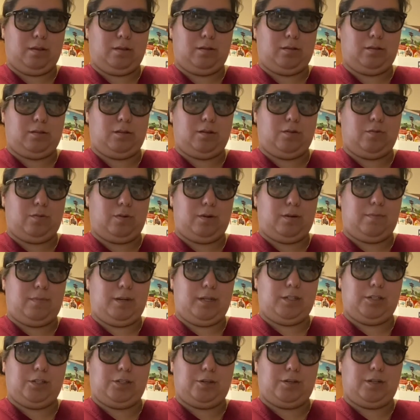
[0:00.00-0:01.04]
You want to make
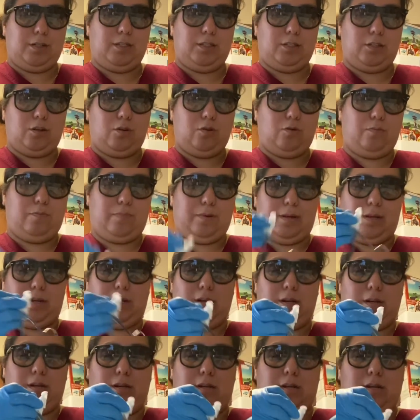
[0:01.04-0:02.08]
sure it's open.
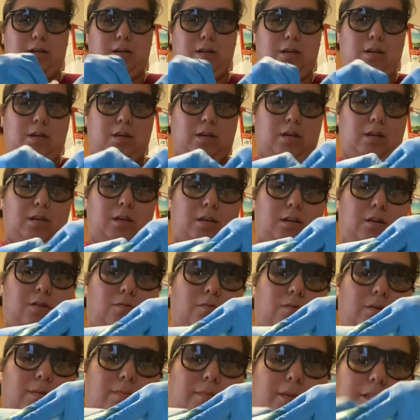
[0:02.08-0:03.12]
You
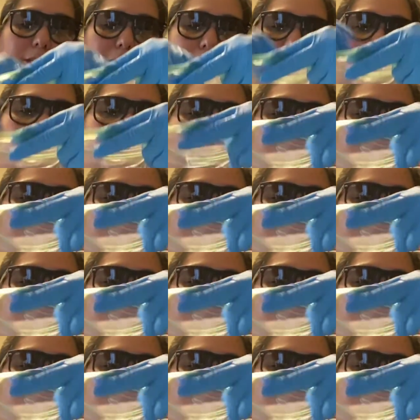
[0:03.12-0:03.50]
want to make sure that